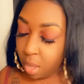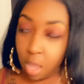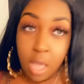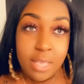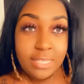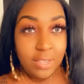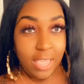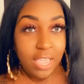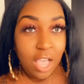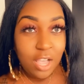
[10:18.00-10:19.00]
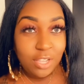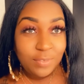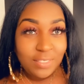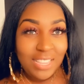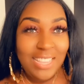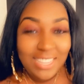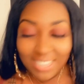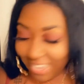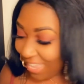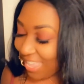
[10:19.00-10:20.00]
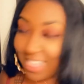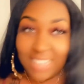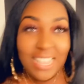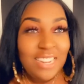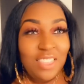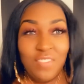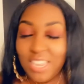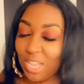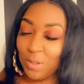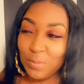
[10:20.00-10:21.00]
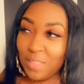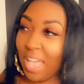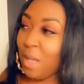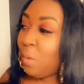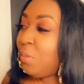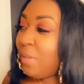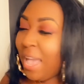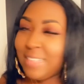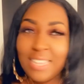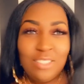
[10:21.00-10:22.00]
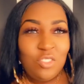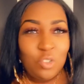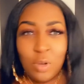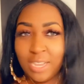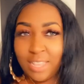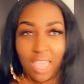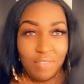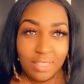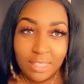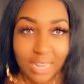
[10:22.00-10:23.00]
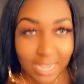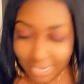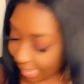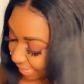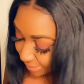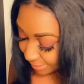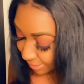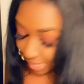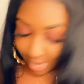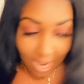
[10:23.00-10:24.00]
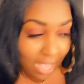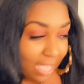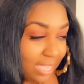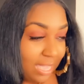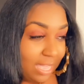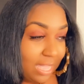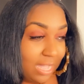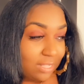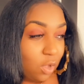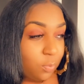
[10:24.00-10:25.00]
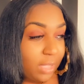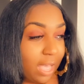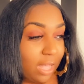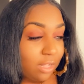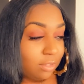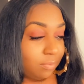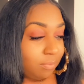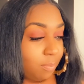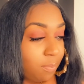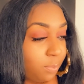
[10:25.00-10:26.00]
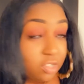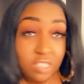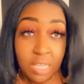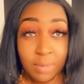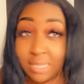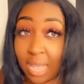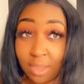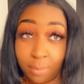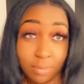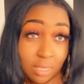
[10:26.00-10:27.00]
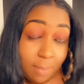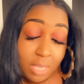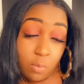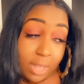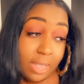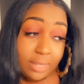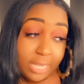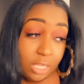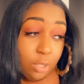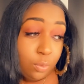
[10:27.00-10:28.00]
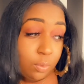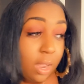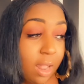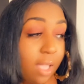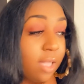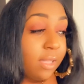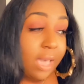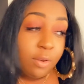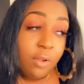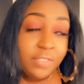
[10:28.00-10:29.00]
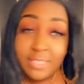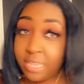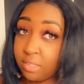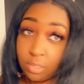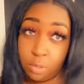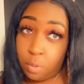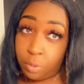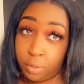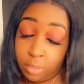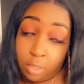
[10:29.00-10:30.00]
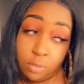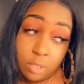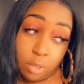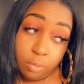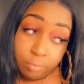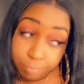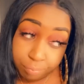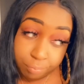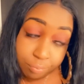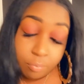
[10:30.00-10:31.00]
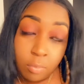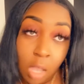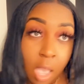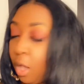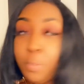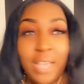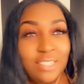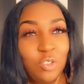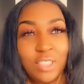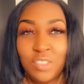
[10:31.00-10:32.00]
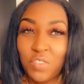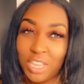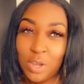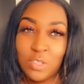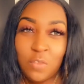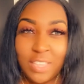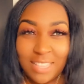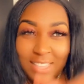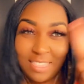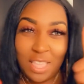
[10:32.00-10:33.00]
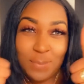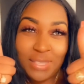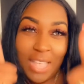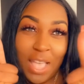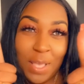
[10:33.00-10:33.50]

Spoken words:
So yeah, y'all. That's the end of the video. I hope you guys enjoyed everything that I got. And hope y'all purchase some of these items. I mean, why not? They cute. I don't know if the sale's still going on though. So if you guys enjoyed this video, don't forget to thumbs up.